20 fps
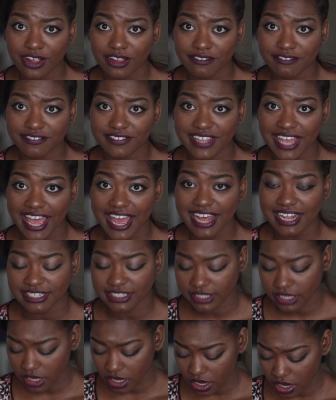all of
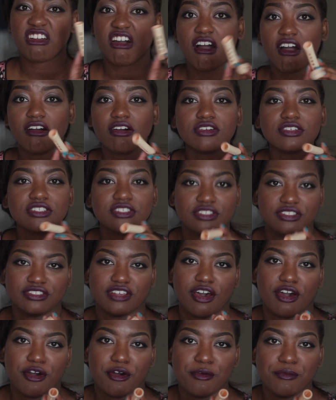that.
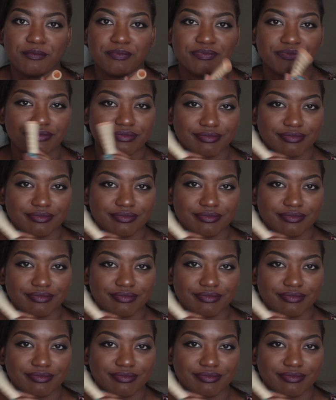Also,